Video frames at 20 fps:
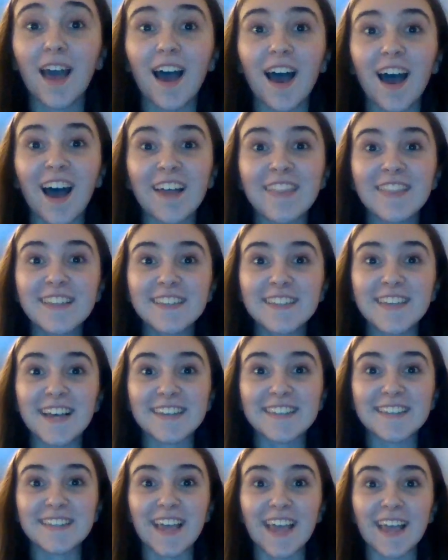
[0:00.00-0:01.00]
On the
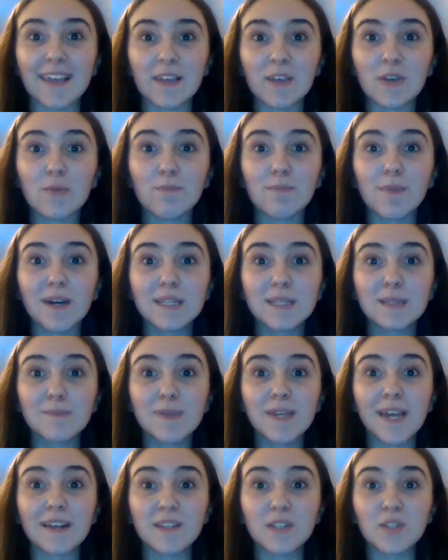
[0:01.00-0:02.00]
test day, you must
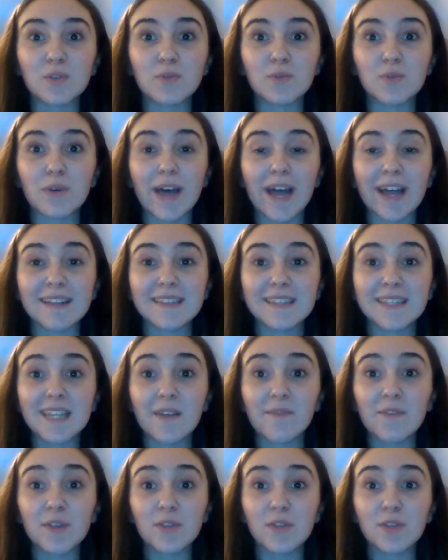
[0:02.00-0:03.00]
be at school at
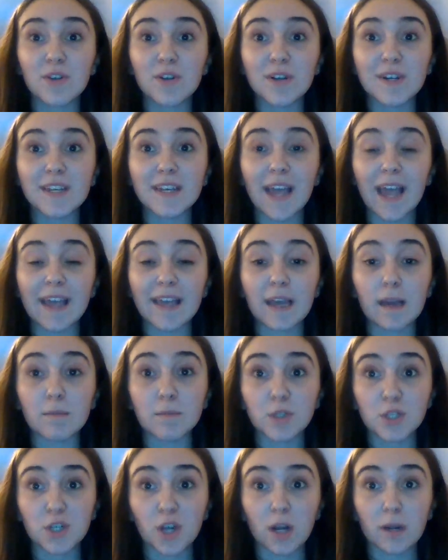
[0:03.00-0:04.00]
7:30 a.m.
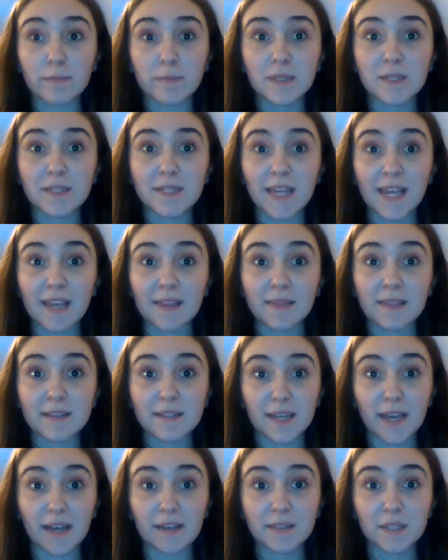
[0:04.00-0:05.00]
sharp to take the
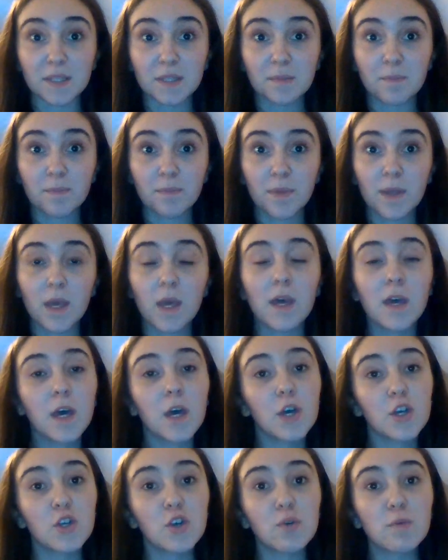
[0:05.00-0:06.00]
test.
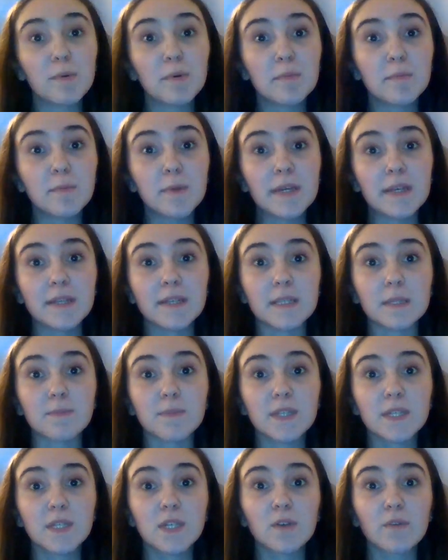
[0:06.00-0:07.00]
You will be
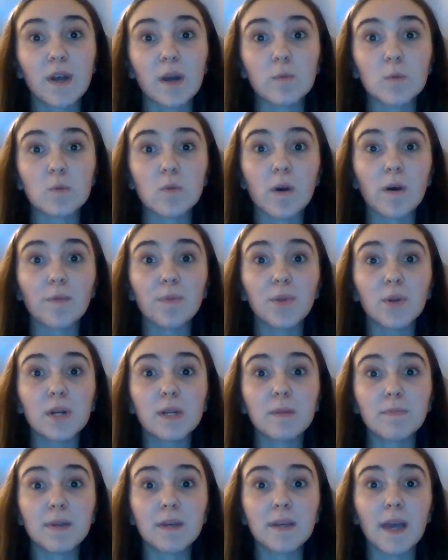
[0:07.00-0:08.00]
dismissed around
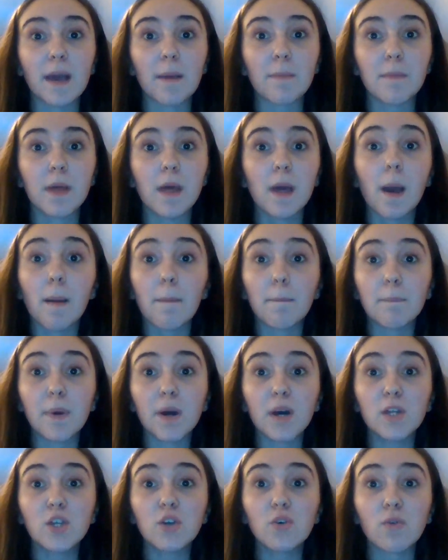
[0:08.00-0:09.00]
12:30 p.m.,
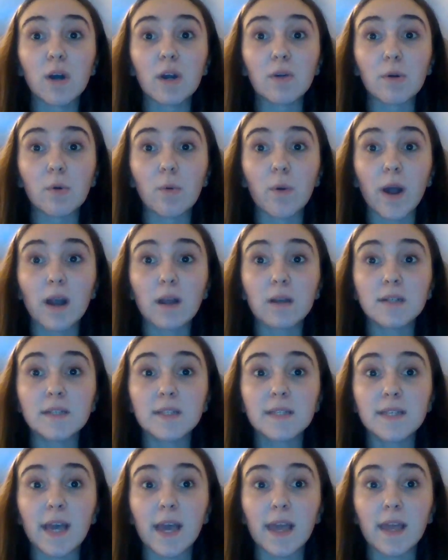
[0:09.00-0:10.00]
but you are required to
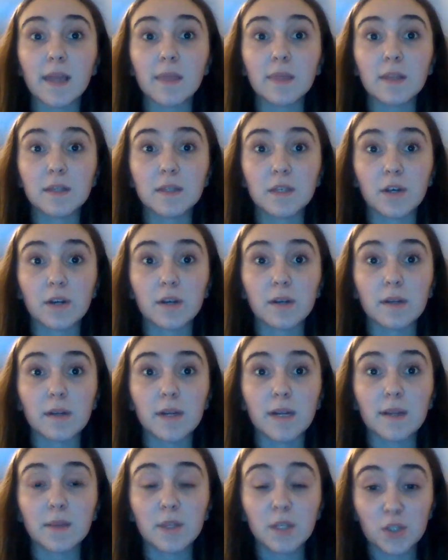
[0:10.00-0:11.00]
stay in
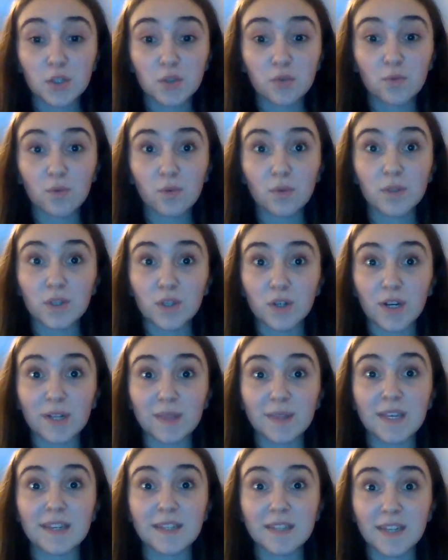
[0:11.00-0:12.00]
the school during
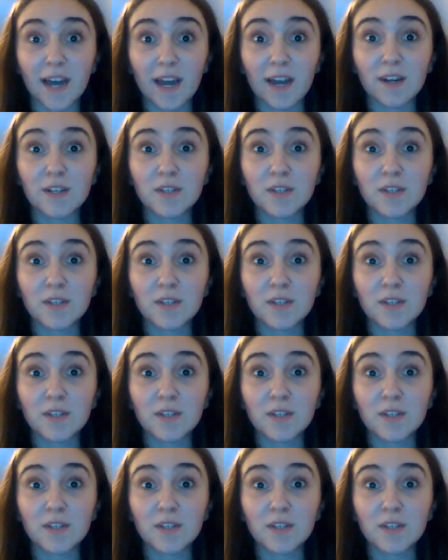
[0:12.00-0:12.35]
the entire